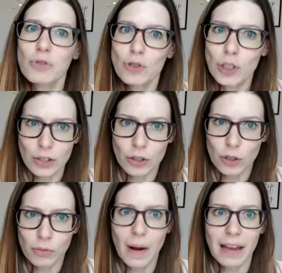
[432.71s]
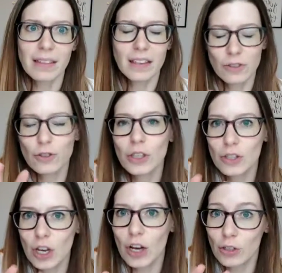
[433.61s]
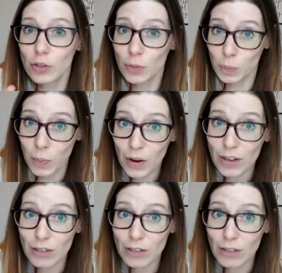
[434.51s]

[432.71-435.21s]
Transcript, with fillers: just to write, like just on your book.